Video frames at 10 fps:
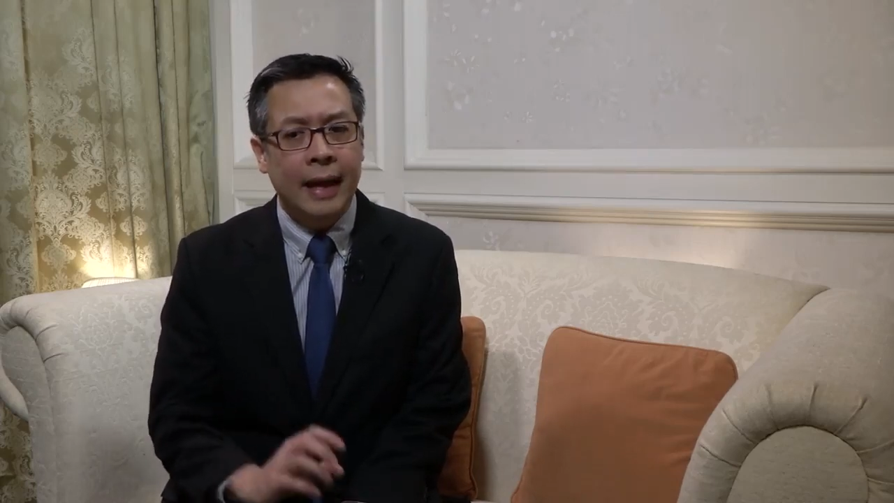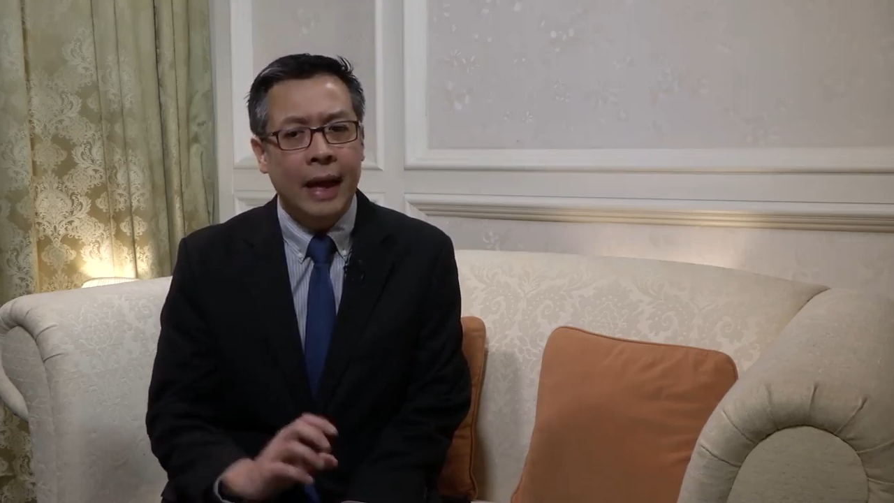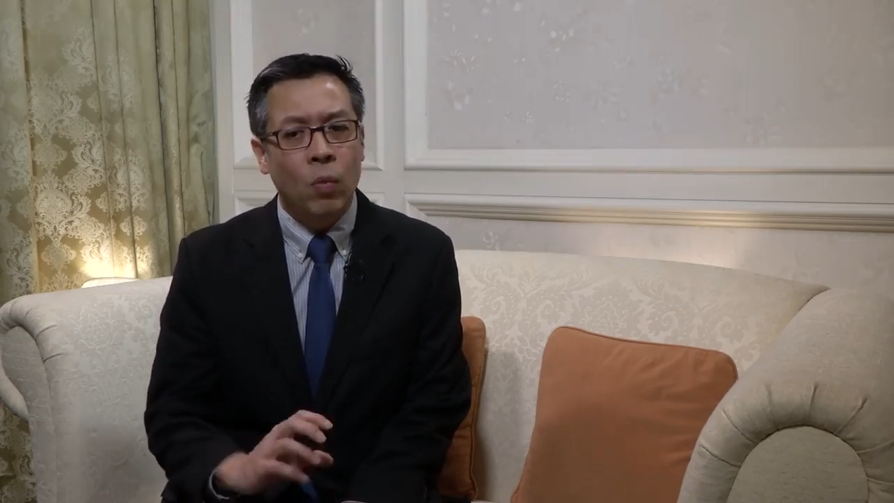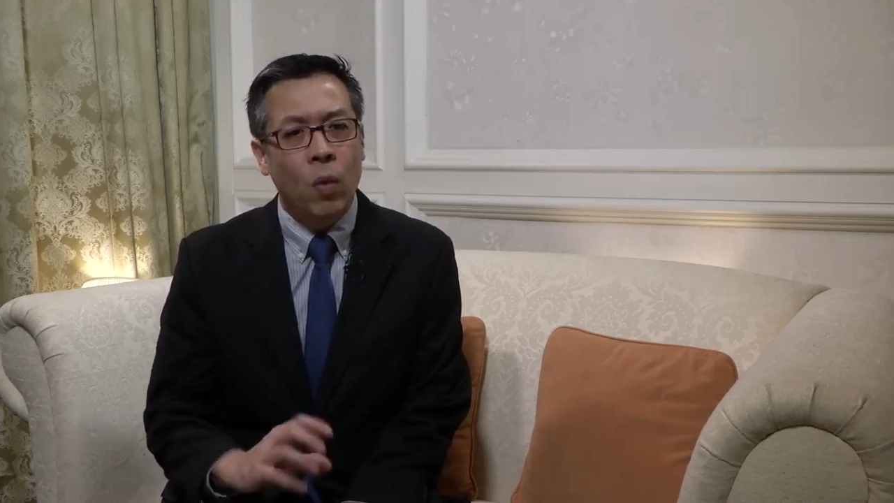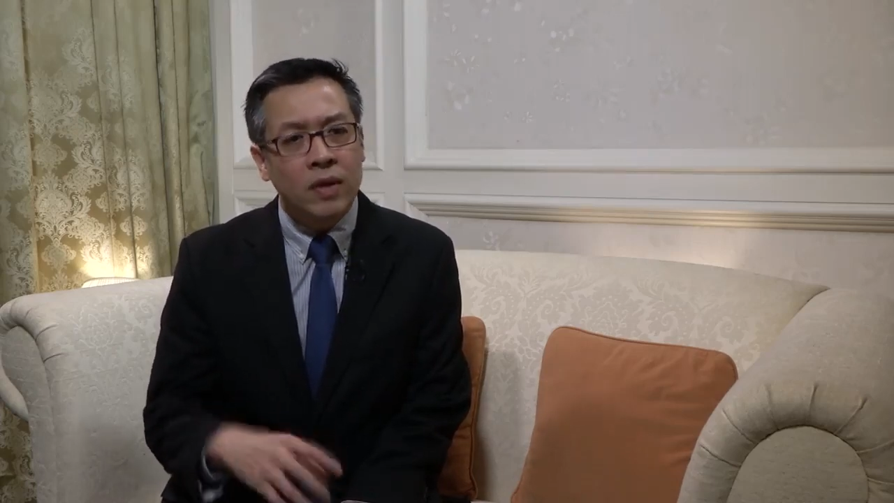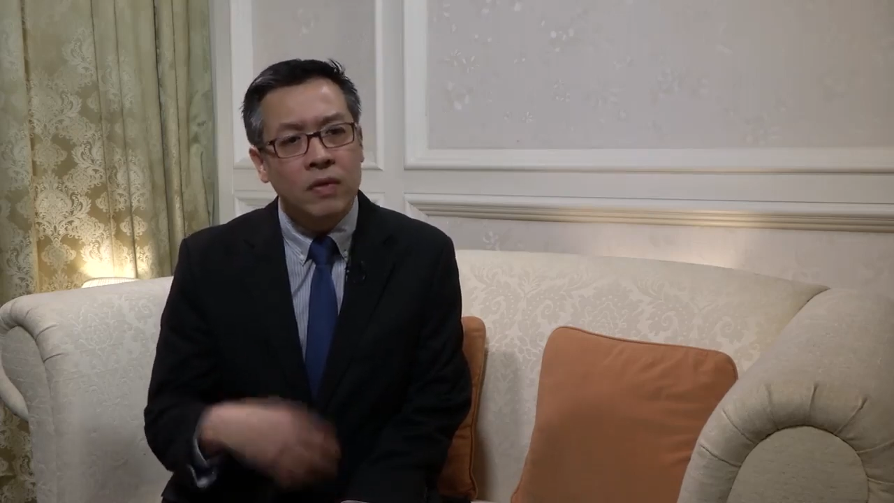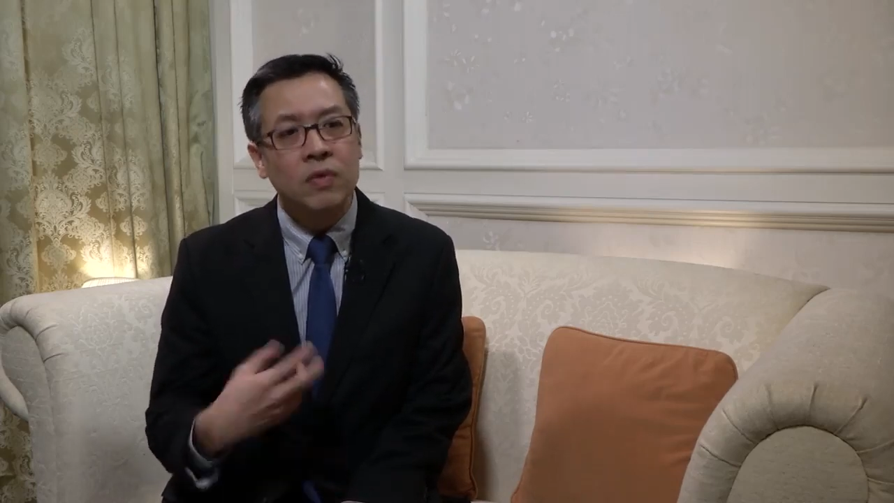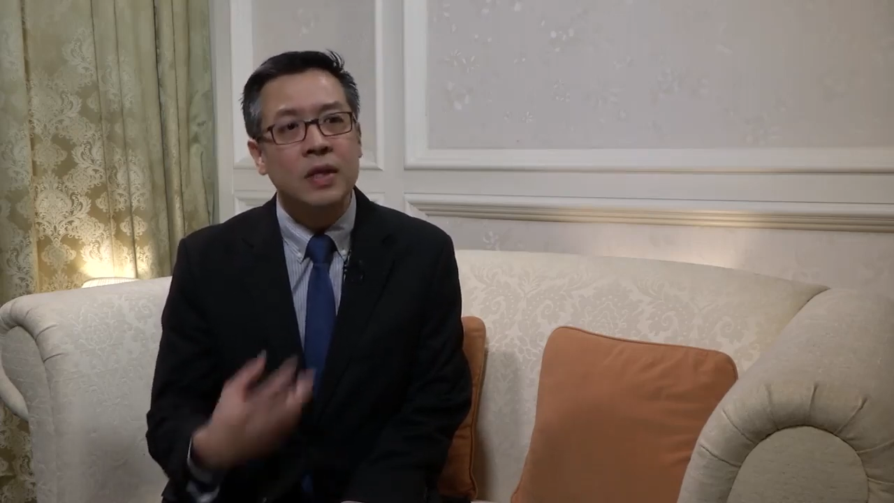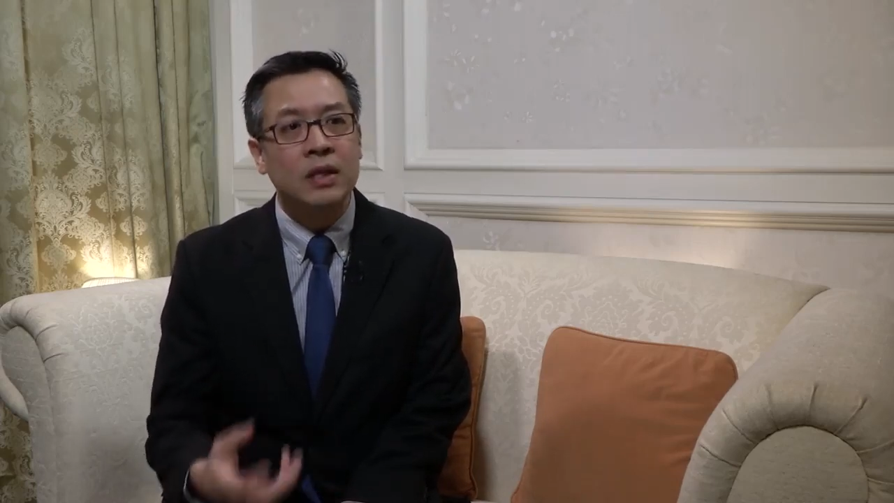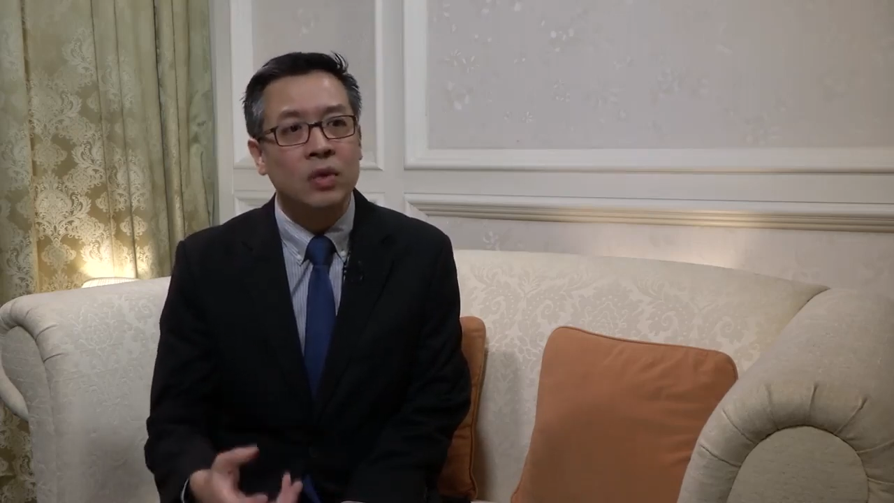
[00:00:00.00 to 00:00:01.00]
And one of the
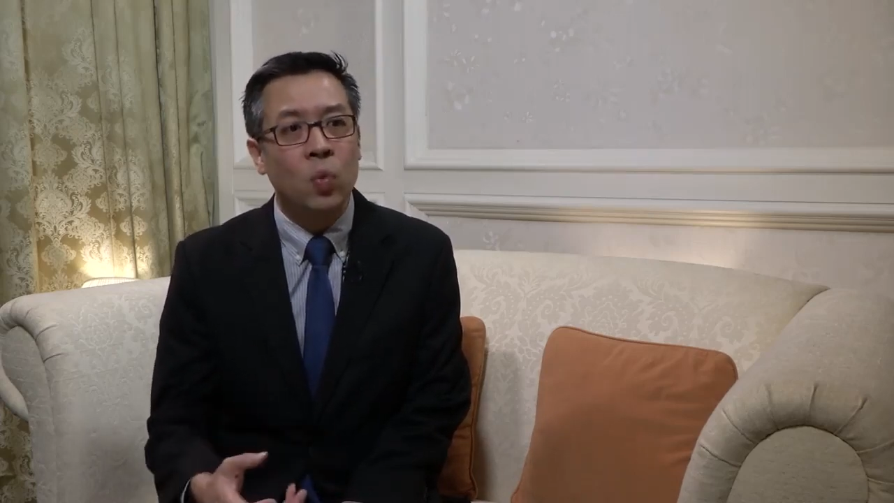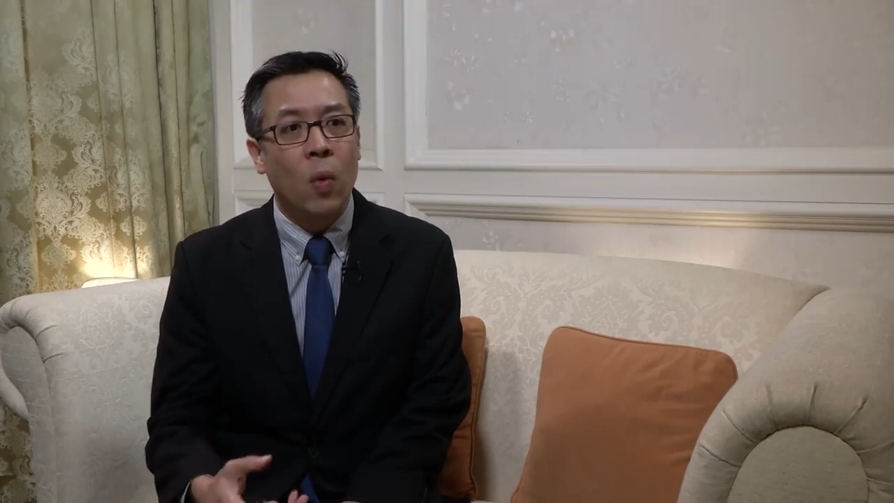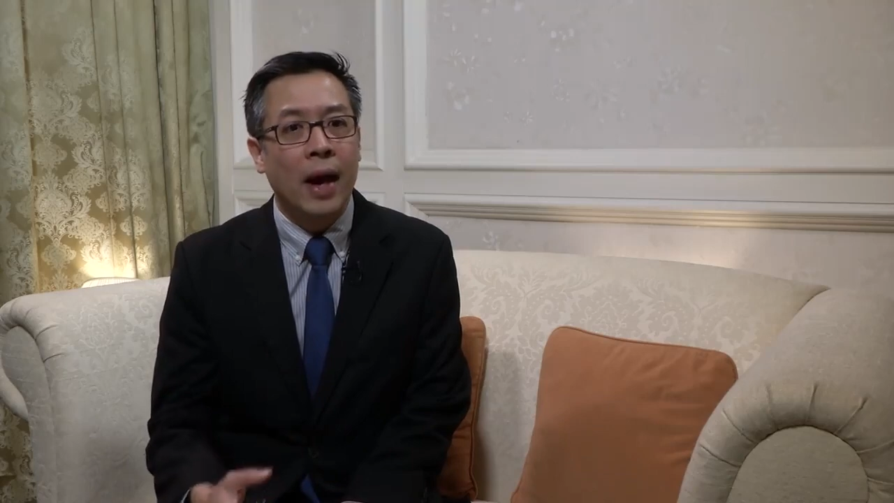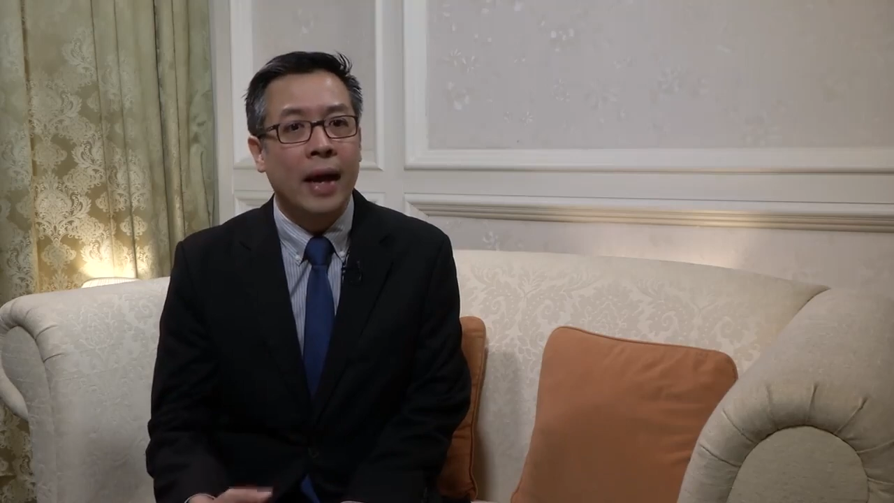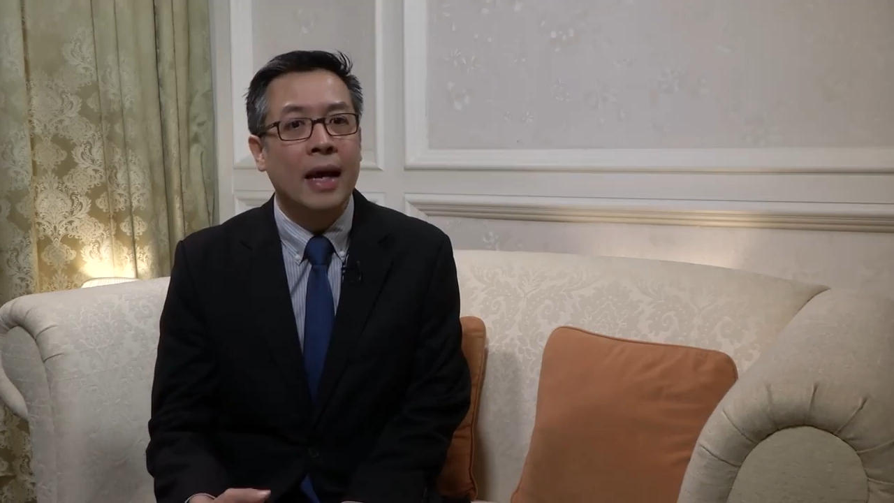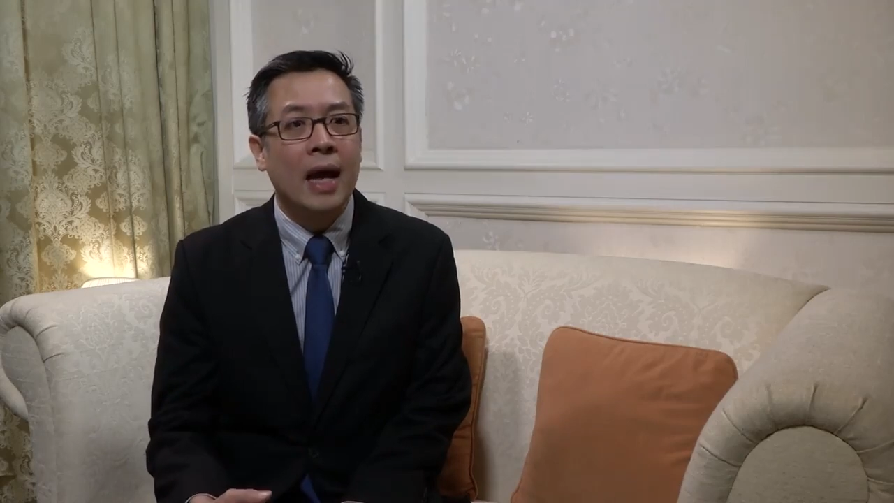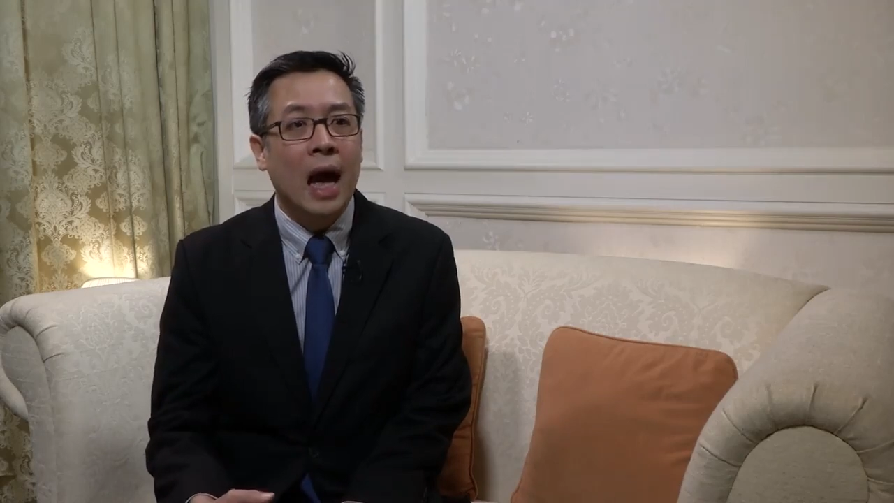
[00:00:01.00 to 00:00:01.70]
reasons why